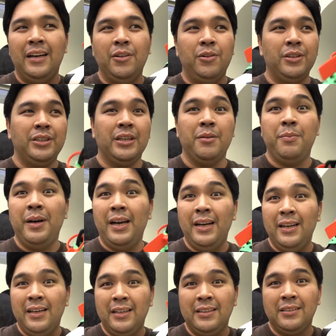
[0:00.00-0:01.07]
Dolce &
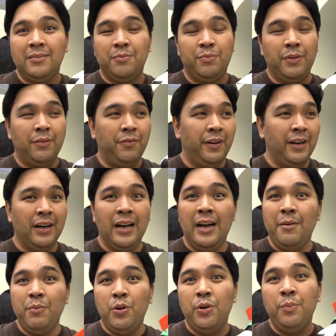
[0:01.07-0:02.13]
Gabbana,
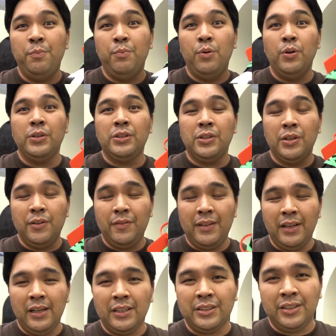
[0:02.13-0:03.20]
Ferragamo, most
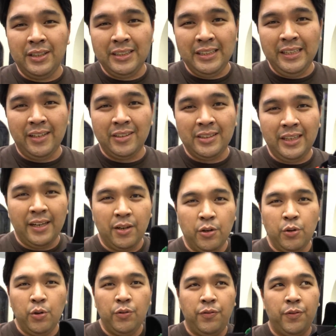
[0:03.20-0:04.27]
of the luxury sneakers there
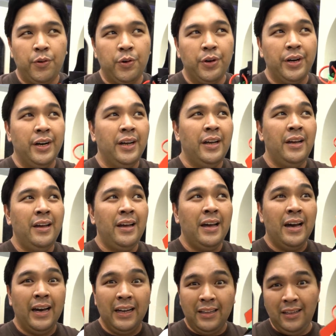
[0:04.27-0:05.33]
go for
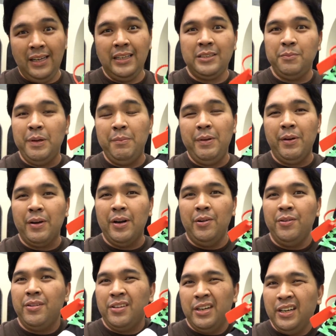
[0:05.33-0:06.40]
at least maybe
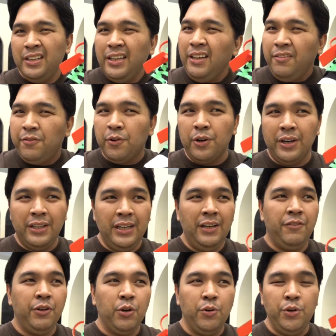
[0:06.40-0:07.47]
around 30,
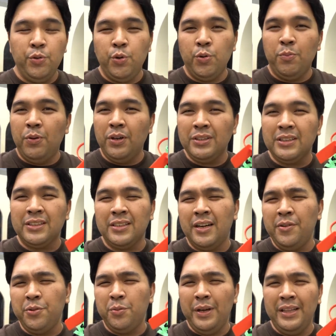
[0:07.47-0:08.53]
40. If you go Hugo Boss, it's
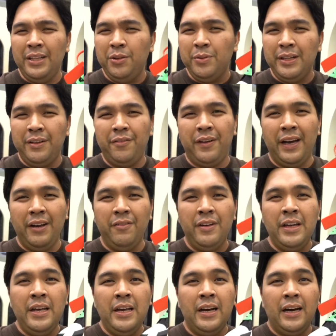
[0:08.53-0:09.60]
around 20, 25.
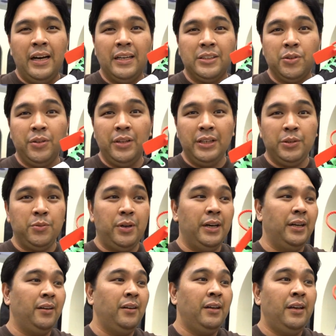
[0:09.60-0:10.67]
So this
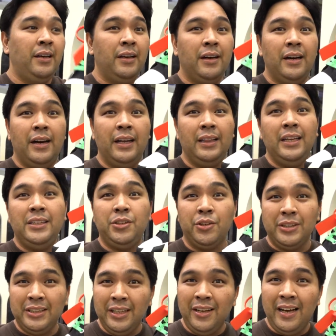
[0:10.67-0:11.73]
one, at least
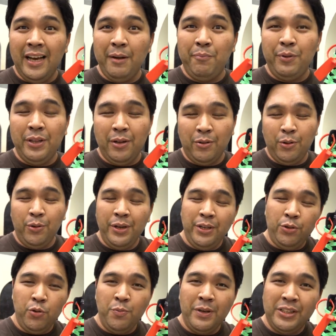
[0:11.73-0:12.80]
you're still hype without
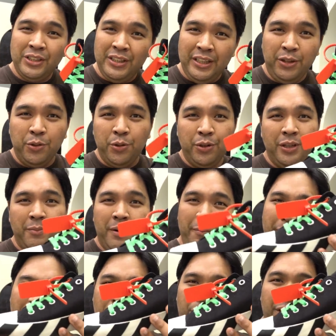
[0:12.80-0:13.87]
looking too much tito,
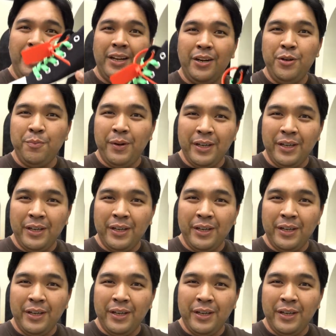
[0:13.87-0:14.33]
diba? Pero okay na rin yung